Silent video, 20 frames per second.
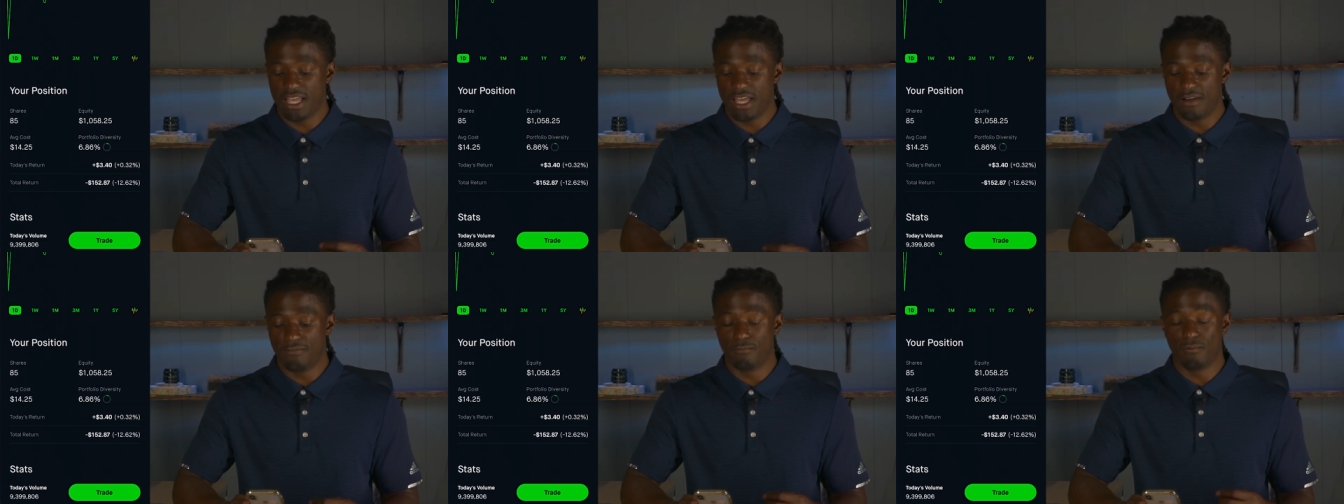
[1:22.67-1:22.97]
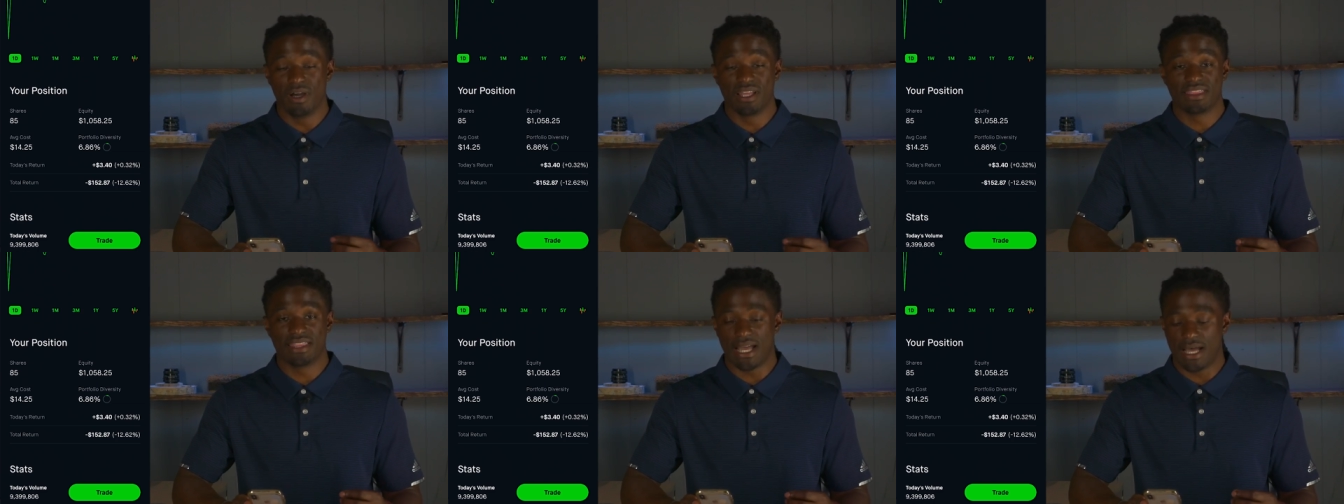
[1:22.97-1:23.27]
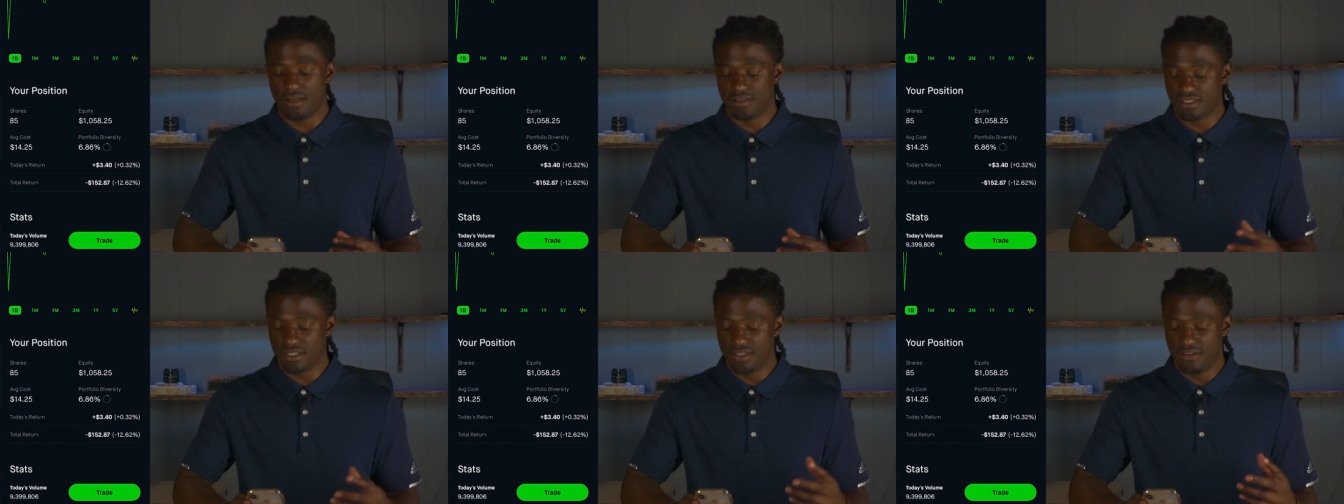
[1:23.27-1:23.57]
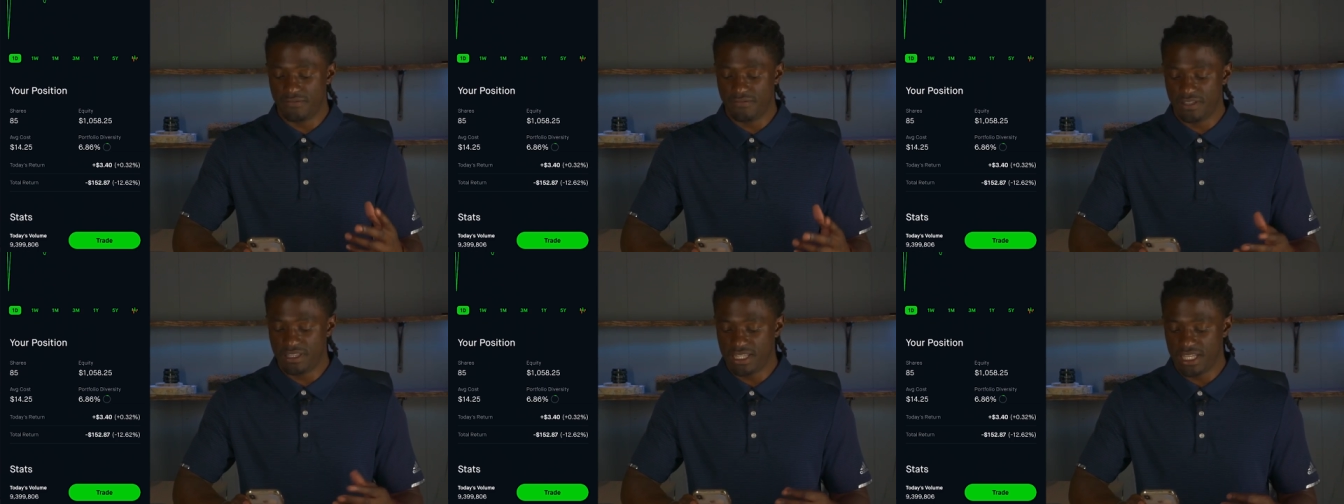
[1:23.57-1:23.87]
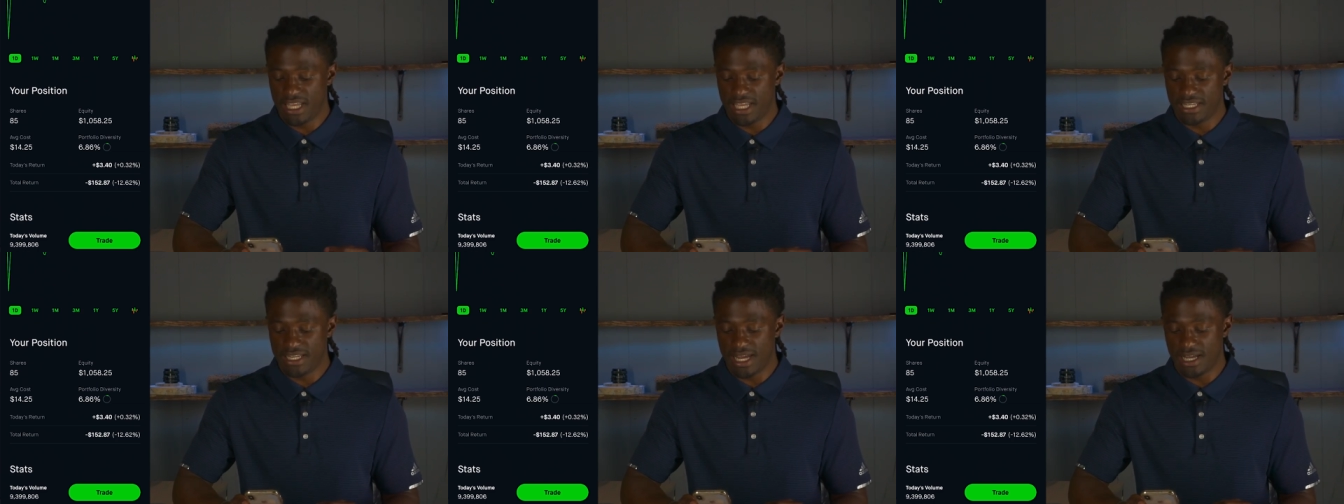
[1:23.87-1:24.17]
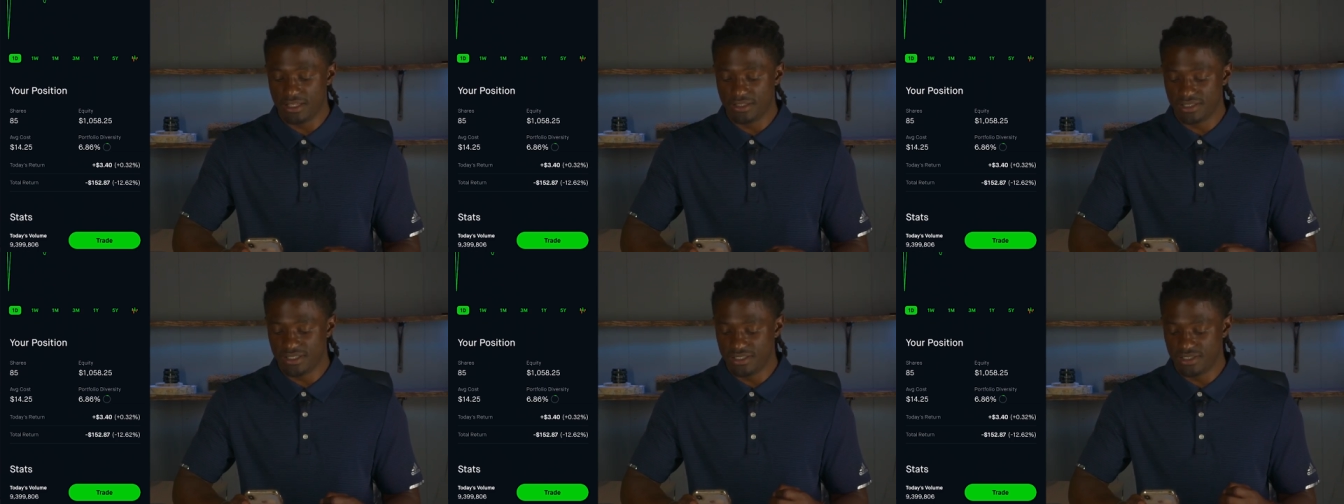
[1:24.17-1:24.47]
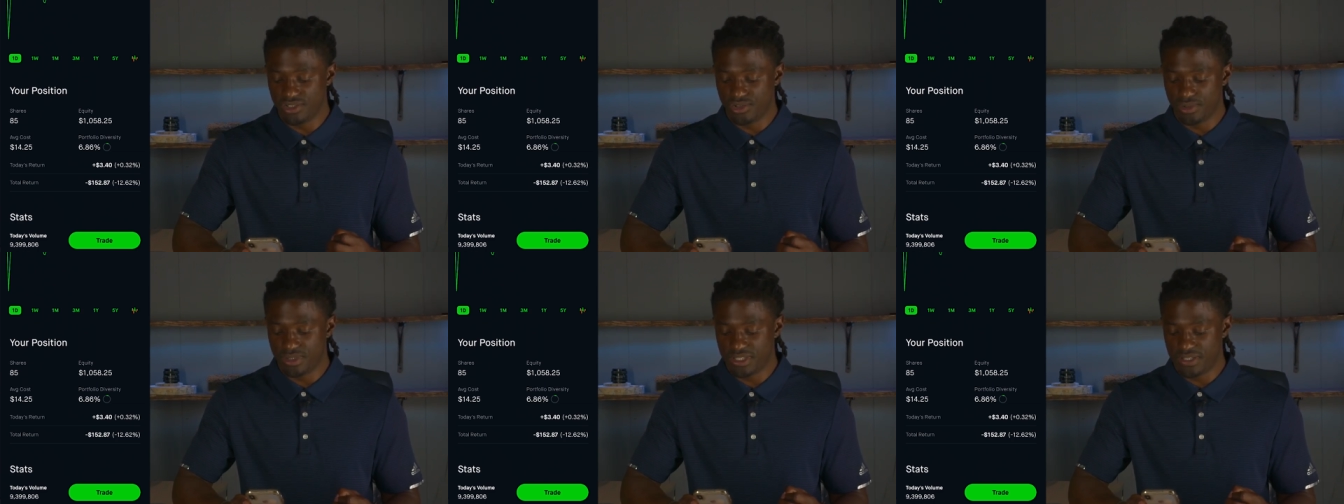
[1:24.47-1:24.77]
have
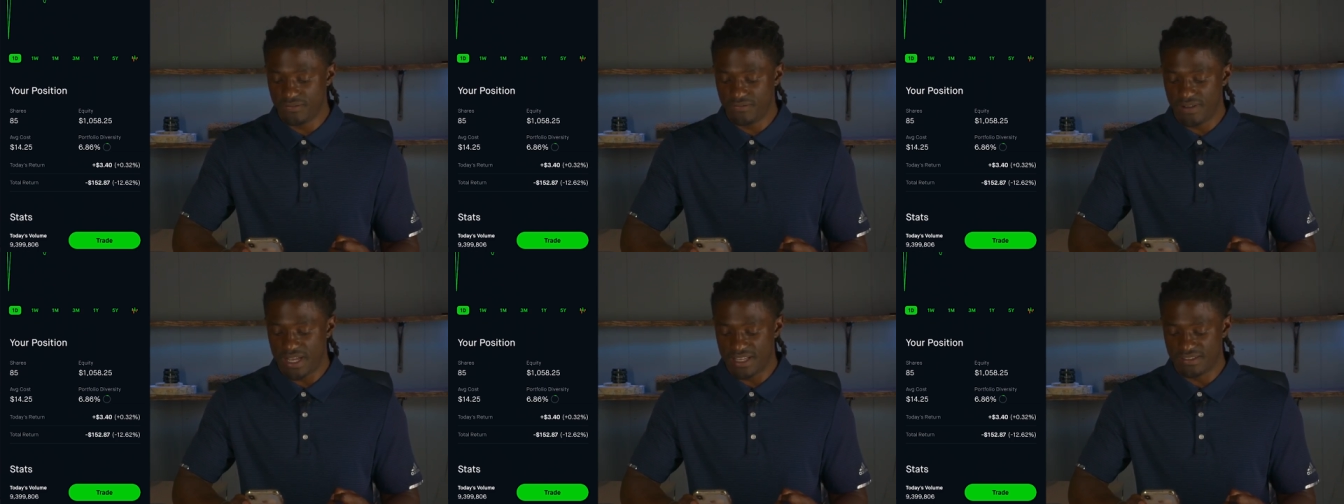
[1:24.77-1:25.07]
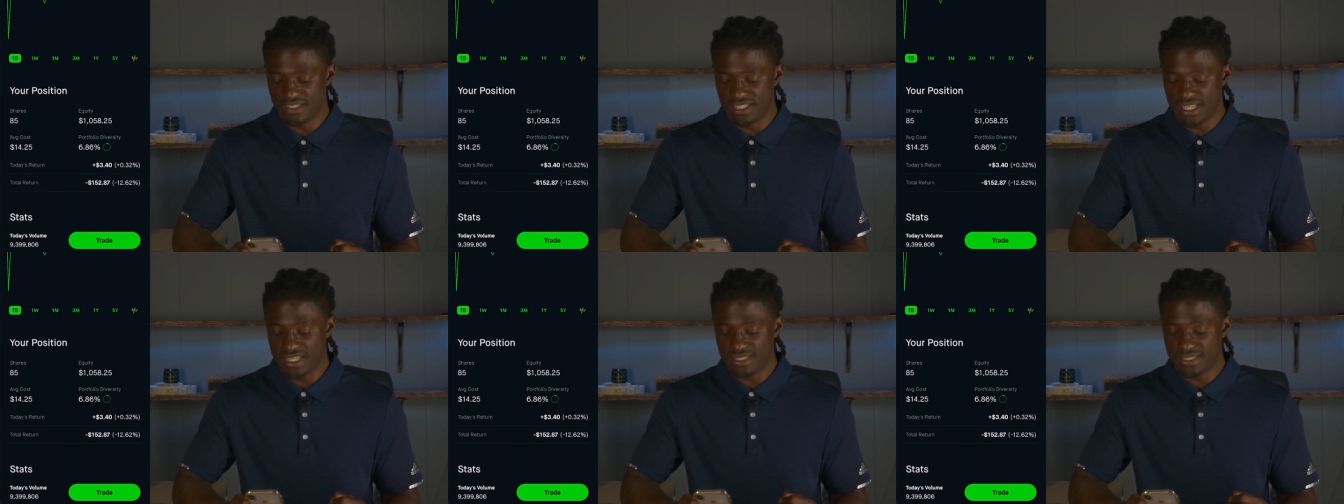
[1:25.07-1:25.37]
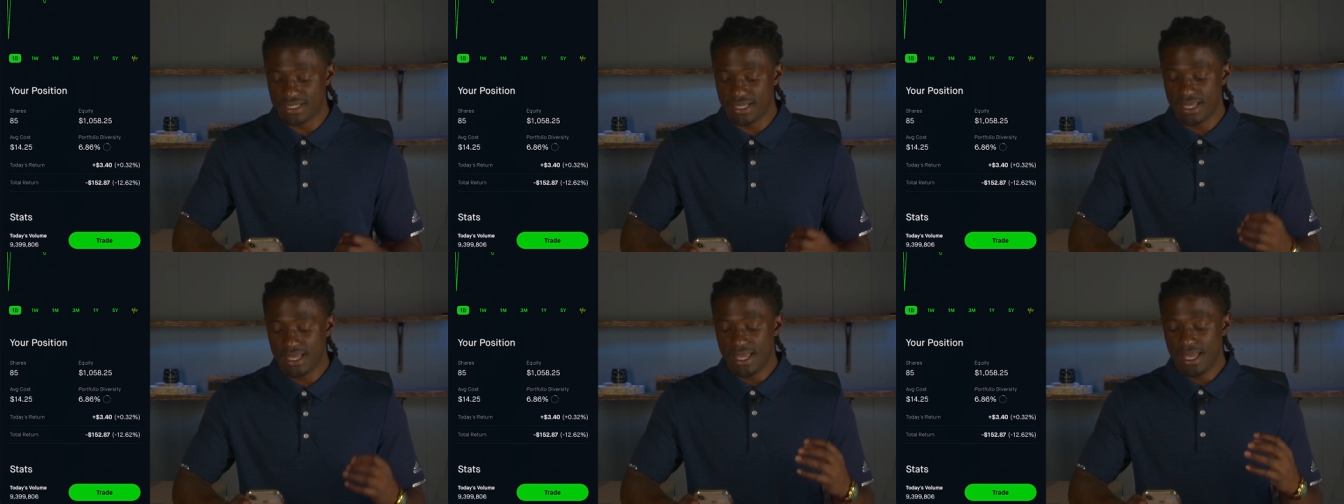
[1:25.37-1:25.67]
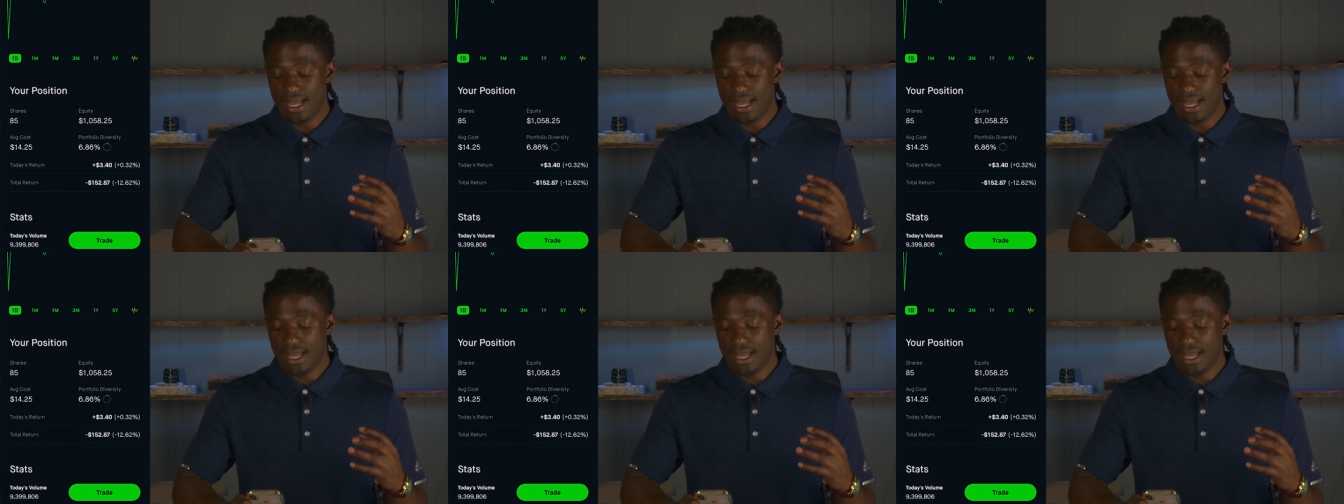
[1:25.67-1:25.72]
$1,058.25.